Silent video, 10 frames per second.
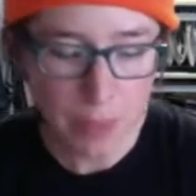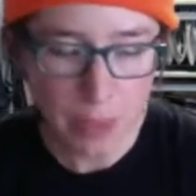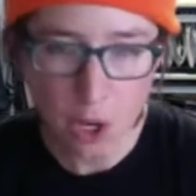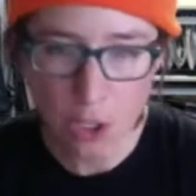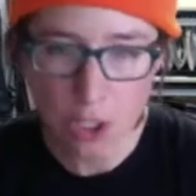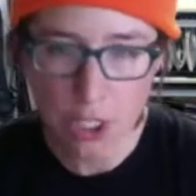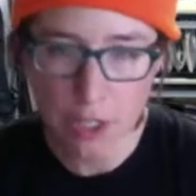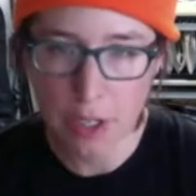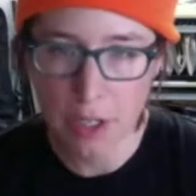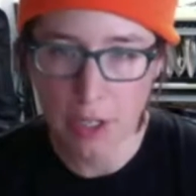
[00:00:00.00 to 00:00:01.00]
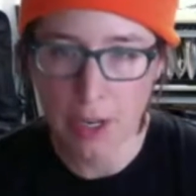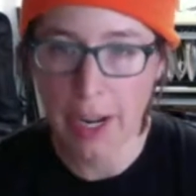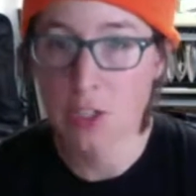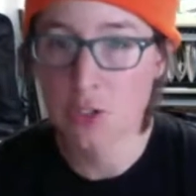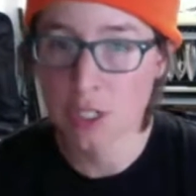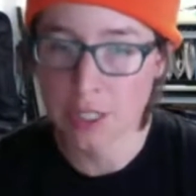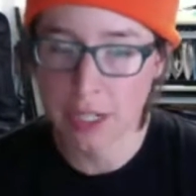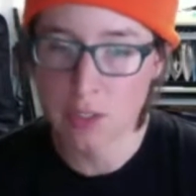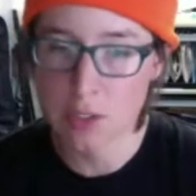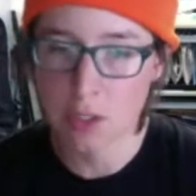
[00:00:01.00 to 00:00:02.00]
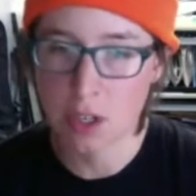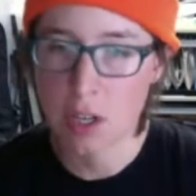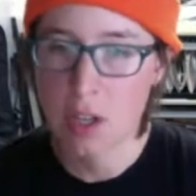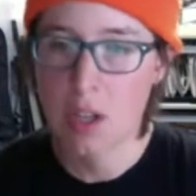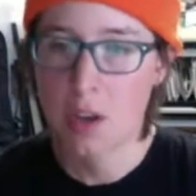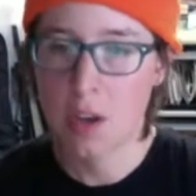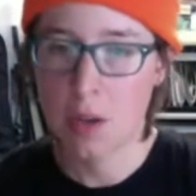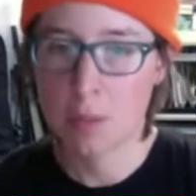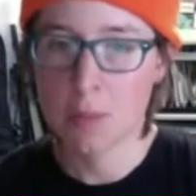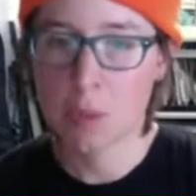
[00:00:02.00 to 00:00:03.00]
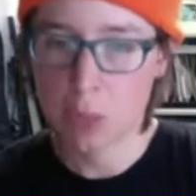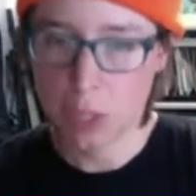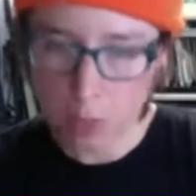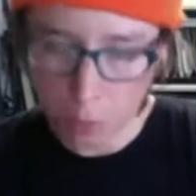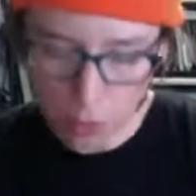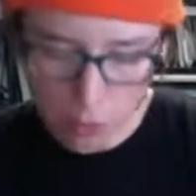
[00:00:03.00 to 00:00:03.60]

our chair, Andrea Dancer, we